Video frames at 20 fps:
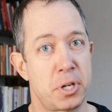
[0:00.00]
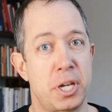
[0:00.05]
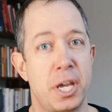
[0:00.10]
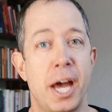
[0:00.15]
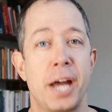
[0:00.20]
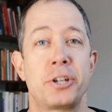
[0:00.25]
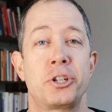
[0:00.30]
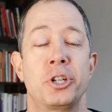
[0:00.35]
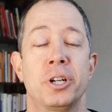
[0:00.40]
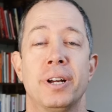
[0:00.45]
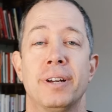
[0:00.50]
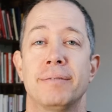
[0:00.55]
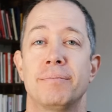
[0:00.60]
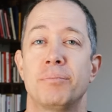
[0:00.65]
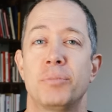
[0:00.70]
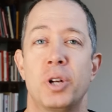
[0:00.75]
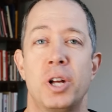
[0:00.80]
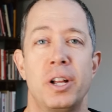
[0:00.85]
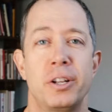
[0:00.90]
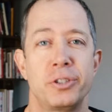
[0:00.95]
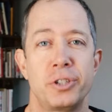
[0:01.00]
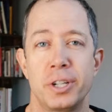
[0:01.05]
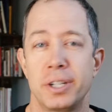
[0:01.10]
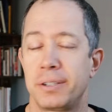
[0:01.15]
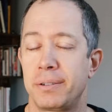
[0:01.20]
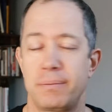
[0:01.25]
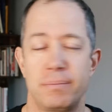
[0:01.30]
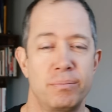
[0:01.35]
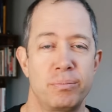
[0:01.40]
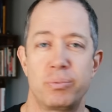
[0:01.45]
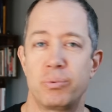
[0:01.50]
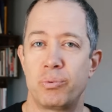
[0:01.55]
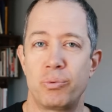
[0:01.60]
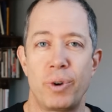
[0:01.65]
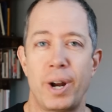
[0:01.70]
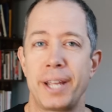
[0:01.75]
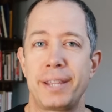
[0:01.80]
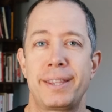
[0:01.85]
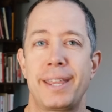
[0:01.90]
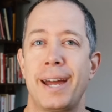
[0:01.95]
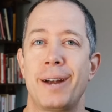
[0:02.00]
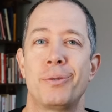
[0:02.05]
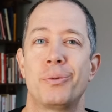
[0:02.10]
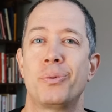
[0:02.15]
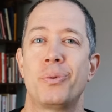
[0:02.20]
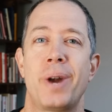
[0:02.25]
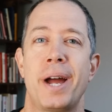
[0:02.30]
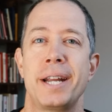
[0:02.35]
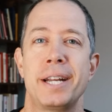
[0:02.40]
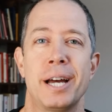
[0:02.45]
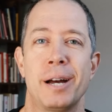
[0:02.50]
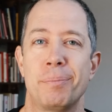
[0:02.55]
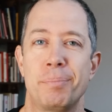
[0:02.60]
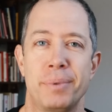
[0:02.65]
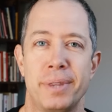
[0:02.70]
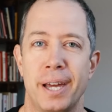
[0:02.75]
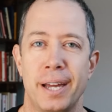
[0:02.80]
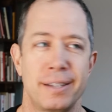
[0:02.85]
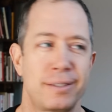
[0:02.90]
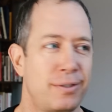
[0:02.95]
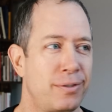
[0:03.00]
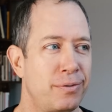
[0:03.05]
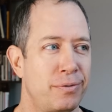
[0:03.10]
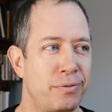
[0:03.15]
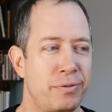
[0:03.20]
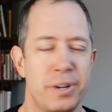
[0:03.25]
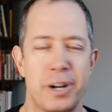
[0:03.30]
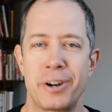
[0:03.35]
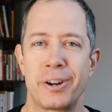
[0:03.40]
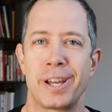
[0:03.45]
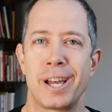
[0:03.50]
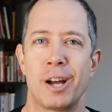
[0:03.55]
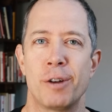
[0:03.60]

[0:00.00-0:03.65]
Gotcha. I'll just write that right up. That's very